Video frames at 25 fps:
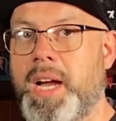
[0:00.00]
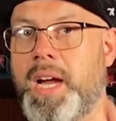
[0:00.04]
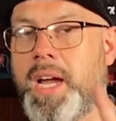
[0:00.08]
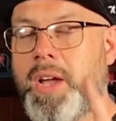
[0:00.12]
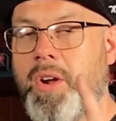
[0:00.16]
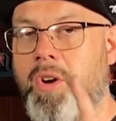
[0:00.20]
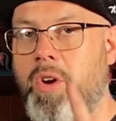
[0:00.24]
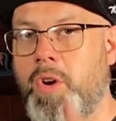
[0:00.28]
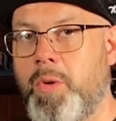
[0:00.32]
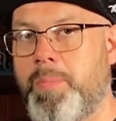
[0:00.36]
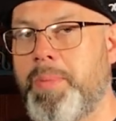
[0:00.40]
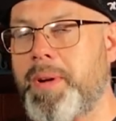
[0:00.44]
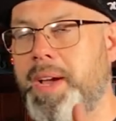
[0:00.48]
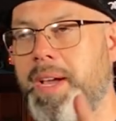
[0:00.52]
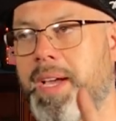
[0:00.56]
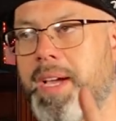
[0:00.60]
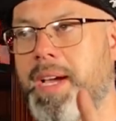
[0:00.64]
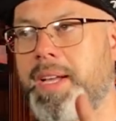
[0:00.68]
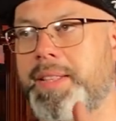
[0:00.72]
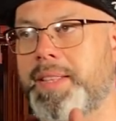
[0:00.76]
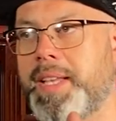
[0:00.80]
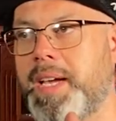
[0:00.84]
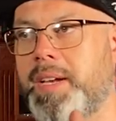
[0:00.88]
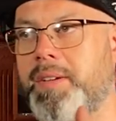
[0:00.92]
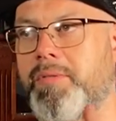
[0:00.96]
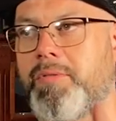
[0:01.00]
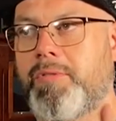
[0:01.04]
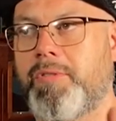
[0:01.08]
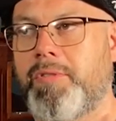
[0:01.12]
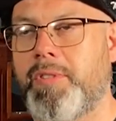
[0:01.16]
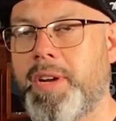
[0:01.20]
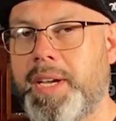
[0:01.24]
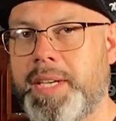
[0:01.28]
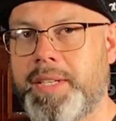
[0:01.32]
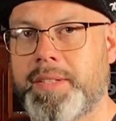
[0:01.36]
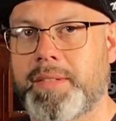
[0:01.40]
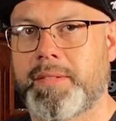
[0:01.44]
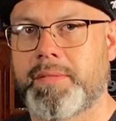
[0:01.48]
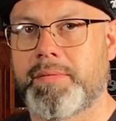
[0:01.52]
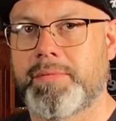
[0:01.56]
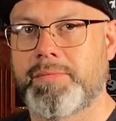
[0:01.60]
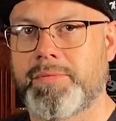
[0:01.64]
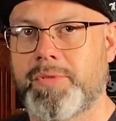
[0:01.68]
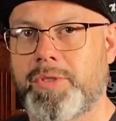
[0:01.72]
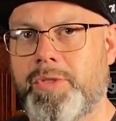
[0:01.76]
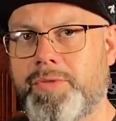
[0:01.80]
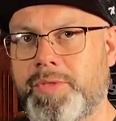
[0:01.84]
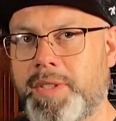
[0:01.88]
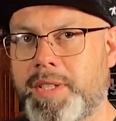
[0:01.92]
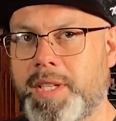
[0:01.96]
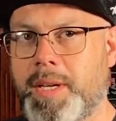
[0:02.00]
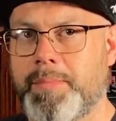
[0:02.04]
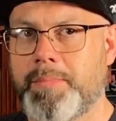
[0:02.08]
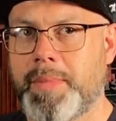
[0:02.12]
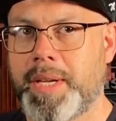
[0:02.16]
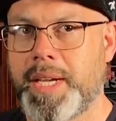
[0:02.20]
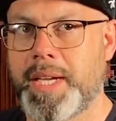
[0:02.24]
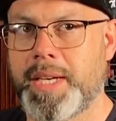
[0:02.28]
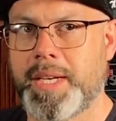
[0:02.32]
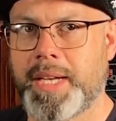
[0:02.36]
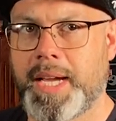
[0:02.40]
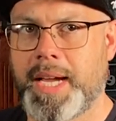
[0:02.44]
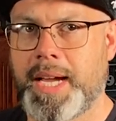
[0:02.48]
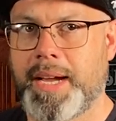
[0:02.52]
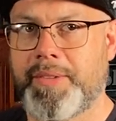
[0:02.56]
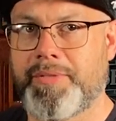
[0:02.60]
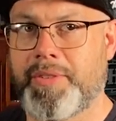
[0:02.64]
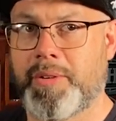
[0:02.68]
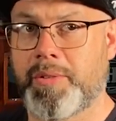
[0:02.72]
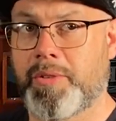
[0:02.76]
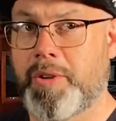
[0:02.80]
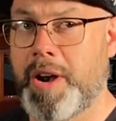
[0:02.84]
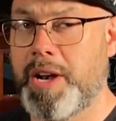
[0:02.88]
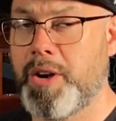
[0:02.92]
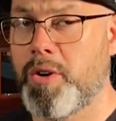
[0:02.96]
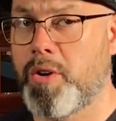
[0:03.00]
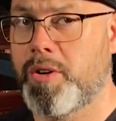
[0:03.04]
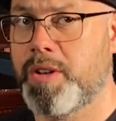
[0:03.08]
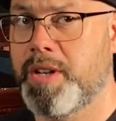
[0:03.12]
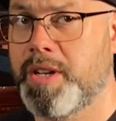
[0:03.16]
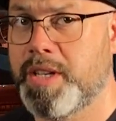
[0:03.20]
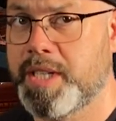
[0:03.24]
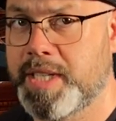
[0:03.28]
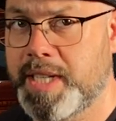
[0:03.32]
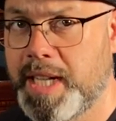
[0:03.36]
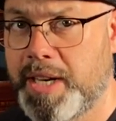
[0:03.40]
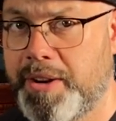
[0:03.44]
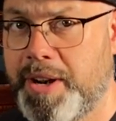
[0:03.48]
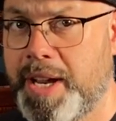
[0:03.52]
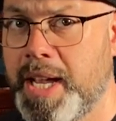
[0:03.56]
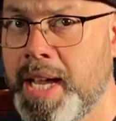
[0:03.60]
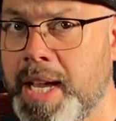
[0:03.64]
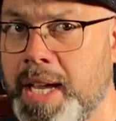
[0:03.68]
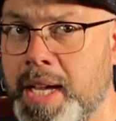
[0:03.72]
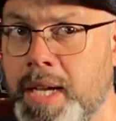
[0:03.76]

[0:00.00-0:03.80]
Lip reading: I hope I got that right off the top of my head. From Great Northern Distillery.